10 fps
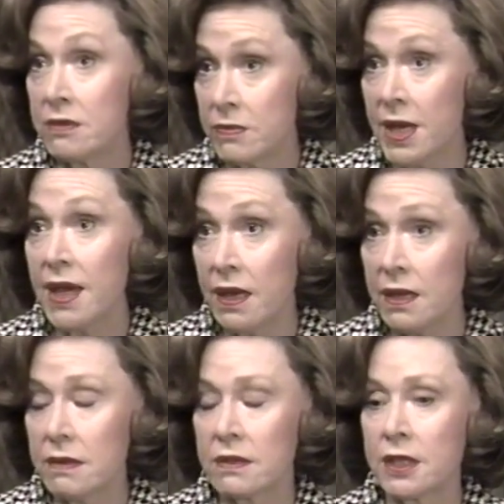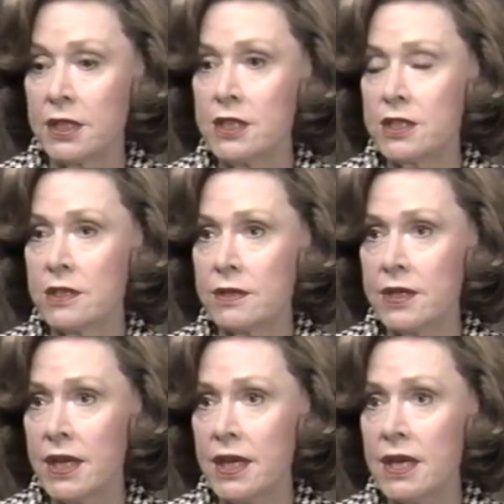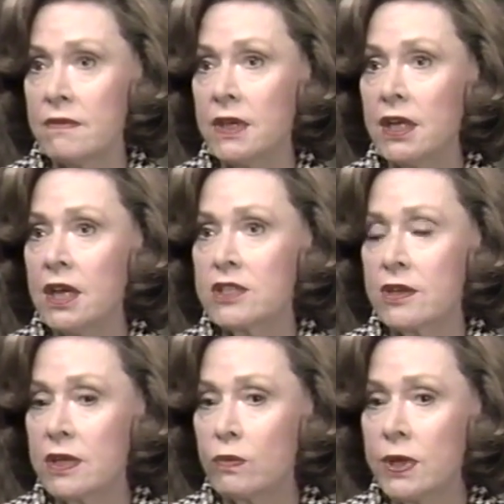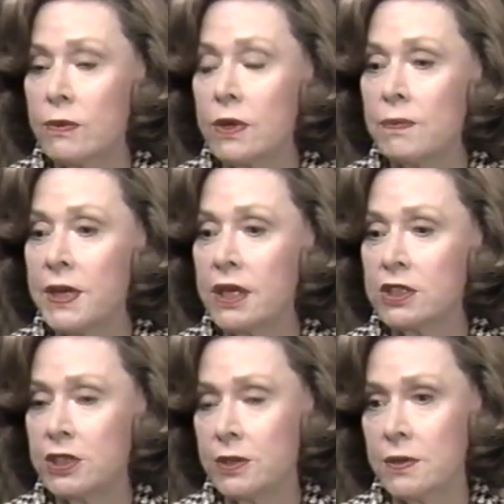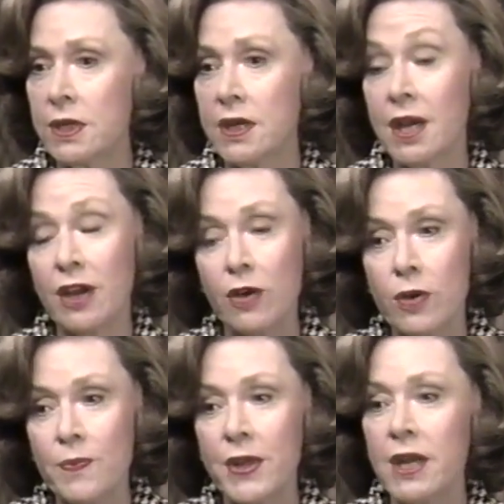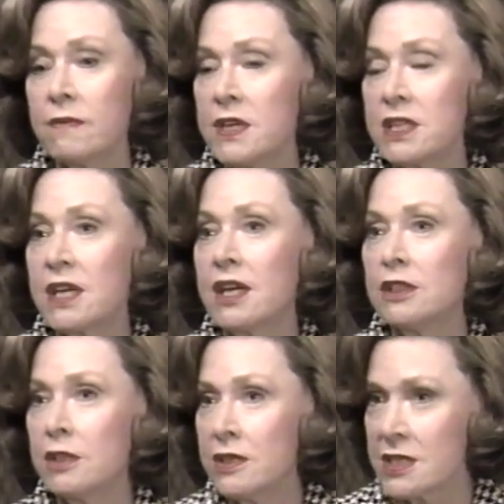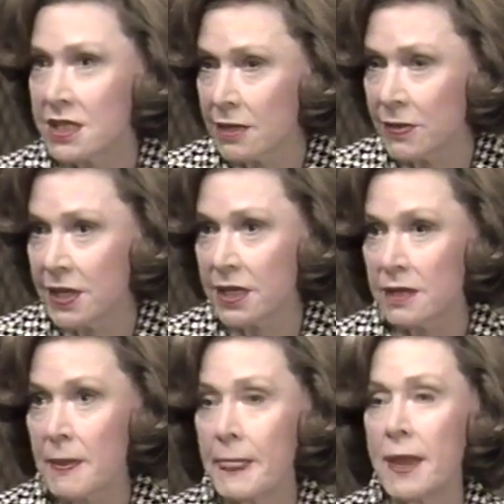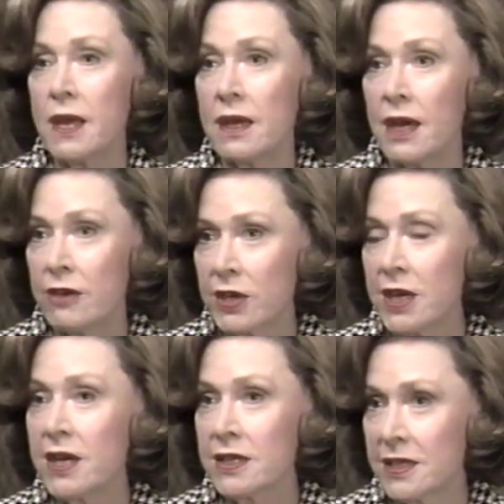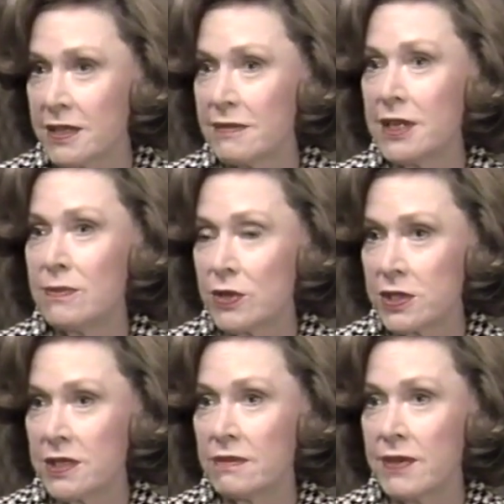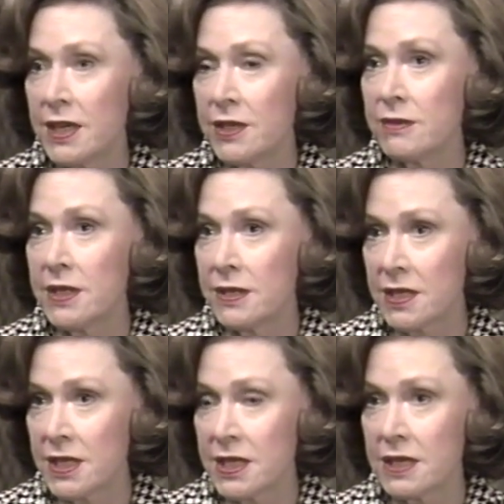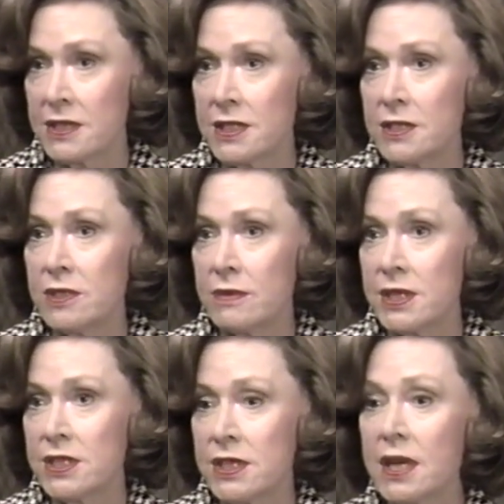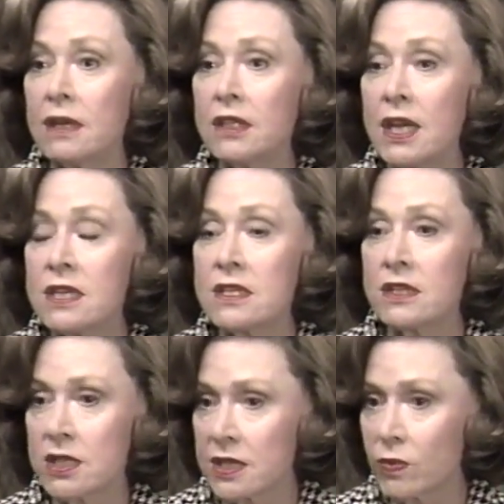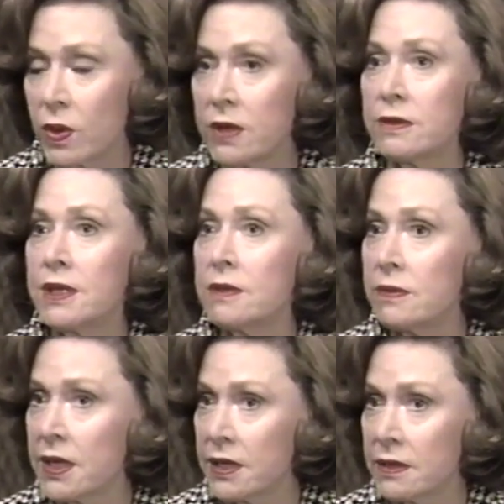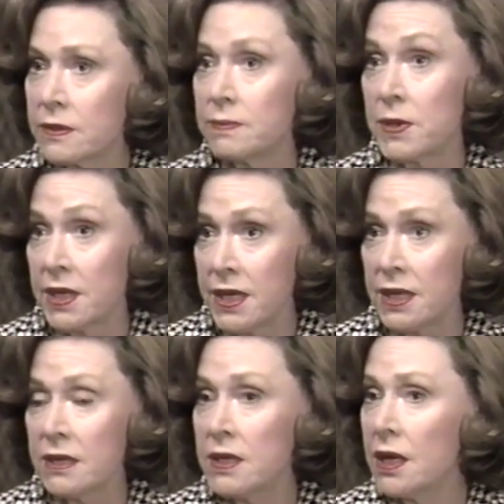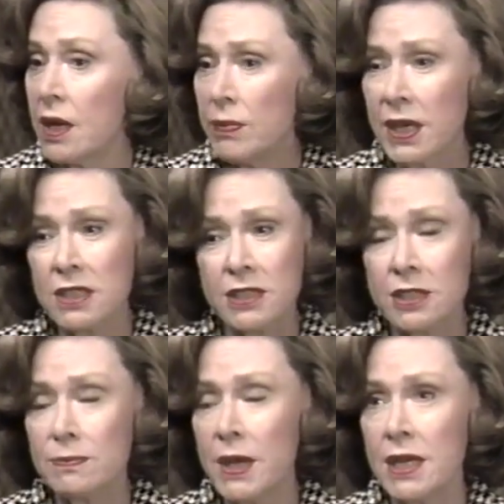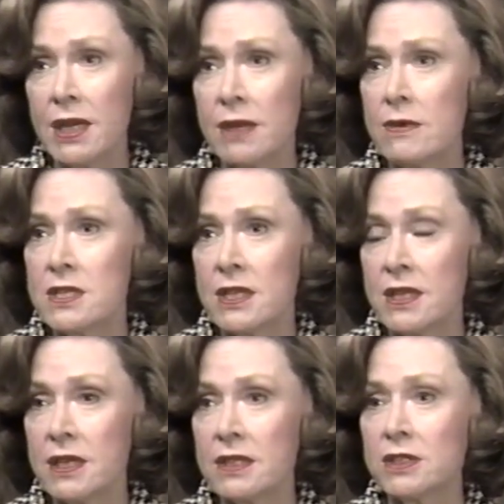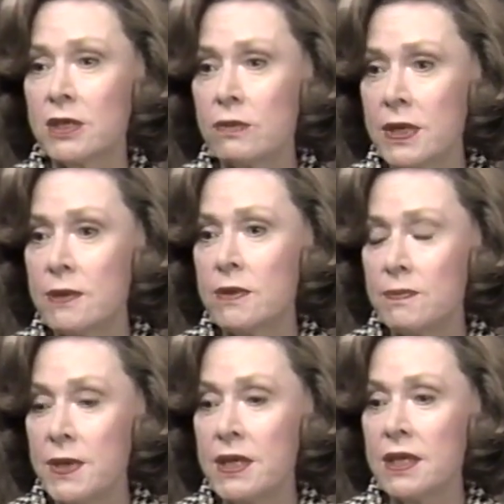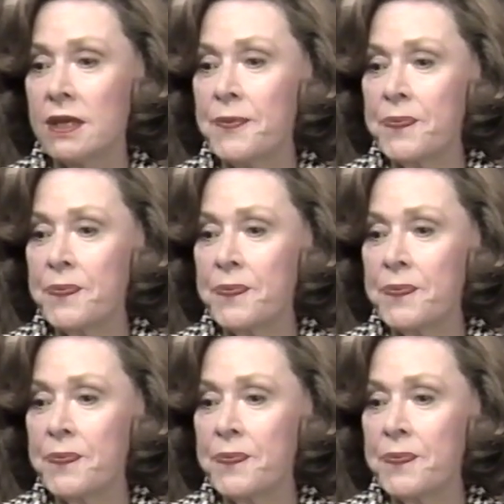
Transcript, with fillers: day that these children have so that we will be assured, I hope, that every child learns something of cognitive and emotional value in the daycare situation and isn't just wandering around or playing because there's many hours there. So we will be